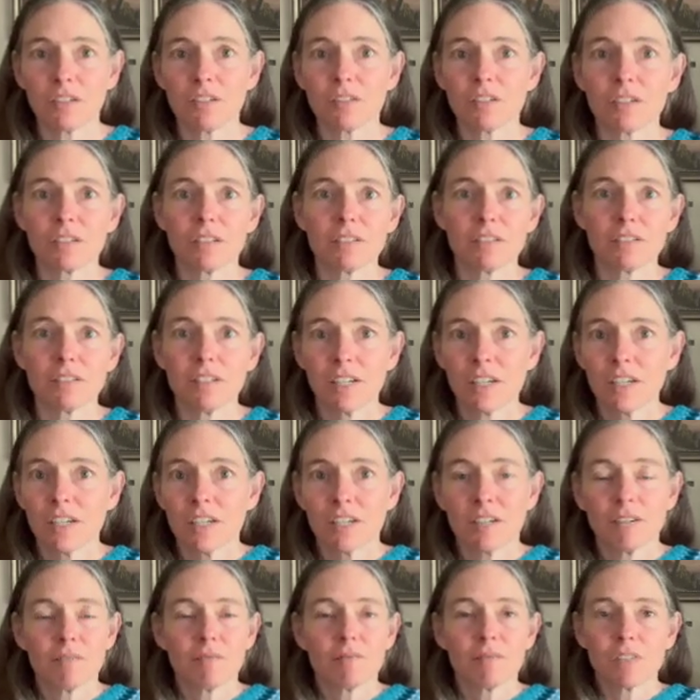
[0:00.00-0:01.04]
you can
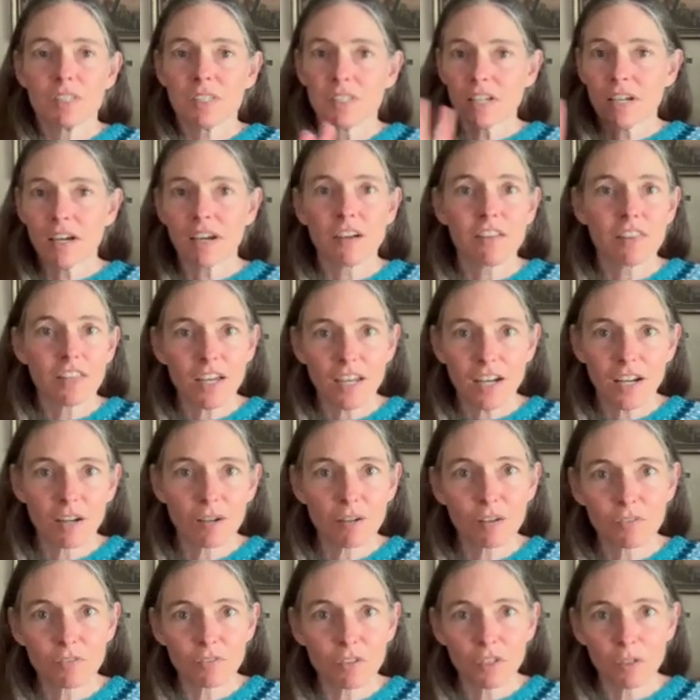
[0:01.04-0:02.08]
style that
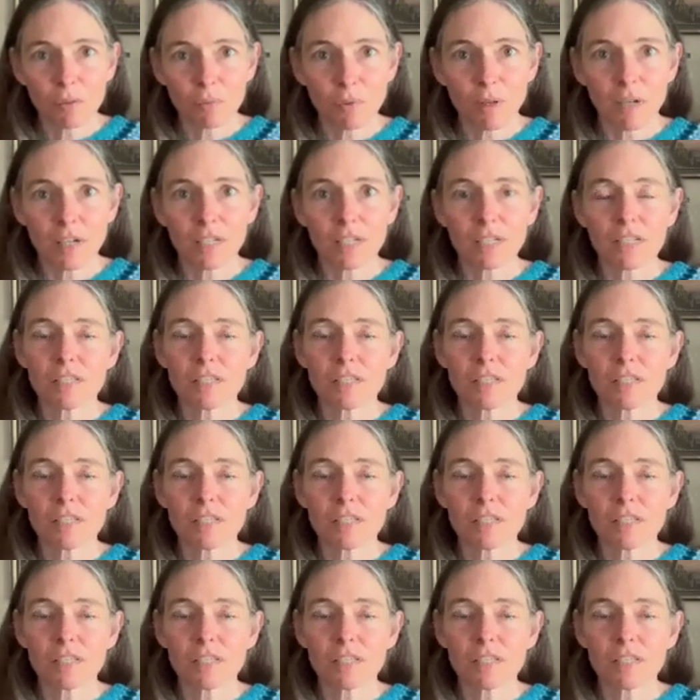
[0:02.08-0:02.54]
however you want.